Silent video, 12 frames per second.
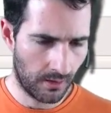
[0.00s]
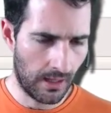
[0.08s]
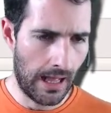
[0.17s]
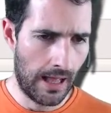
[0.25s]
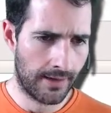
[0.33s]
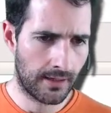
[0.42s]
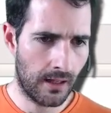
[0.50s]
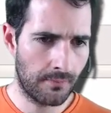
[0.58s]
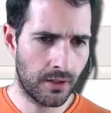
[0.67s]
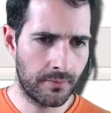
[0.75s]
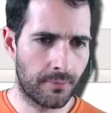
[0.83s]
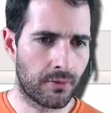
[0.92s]
And I'm
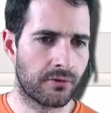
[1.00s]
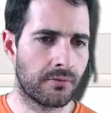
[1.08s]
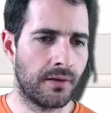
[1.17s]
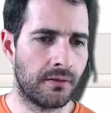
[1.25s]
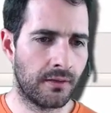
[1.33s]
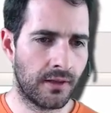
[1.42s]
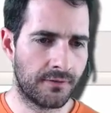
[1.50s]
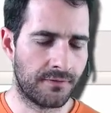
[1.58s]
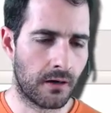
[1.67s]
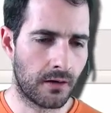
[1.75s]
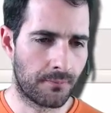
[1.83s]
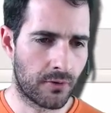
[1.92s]
going to be approximating
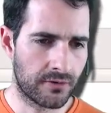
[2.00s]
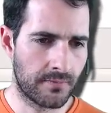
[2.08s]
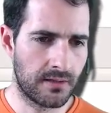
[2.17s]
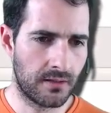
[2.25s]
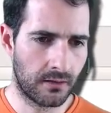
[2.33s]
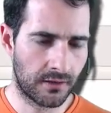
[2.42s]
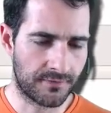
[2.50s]
this